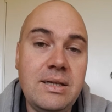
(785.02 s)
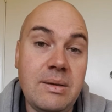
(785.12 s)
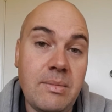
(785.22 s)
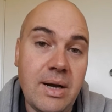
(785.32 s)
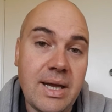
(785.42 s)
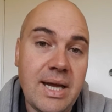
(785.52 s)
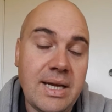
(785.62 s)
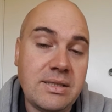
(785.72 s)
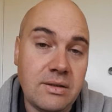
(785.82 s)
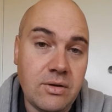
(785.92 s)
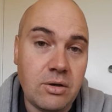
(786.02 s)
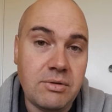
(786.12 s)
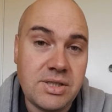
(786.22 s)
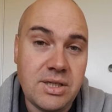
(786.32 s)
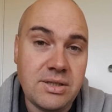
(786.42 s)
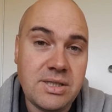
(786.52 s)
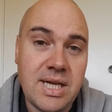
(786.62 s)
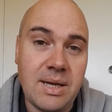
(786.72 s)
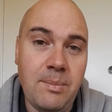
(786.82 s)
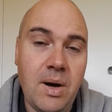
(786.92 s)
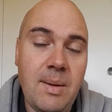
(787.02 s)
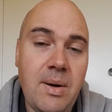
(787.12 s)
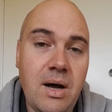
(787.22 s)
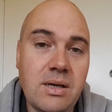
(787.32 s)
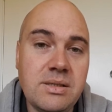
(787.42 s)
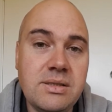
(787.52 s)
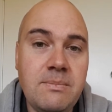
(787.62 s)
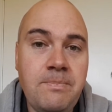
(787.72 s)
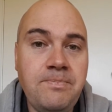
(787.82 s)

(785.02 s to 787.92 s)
In my case, I've got a return to tank bypass.